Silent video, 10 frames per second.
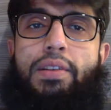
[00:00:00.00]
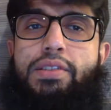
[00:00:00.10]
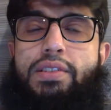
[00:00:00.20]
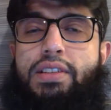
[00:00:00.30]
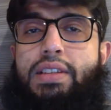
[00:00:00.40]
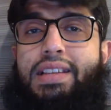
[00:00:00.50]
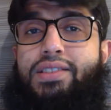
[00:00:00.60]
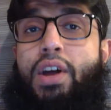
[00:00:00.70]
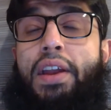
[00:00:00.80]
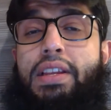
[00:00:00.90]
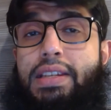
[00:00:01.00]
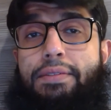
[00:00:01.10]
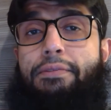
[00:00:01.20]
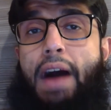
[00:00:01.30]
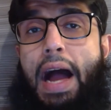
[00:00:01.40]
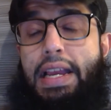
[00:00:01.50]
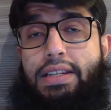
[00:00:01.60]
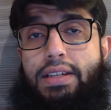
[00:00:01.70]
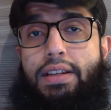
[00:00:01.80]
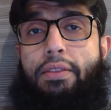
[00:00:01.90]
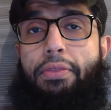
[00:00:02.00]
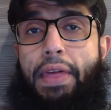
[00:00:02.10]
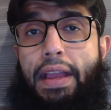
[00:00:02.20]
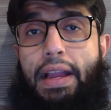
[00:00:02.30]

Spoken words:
It's not a defined thing.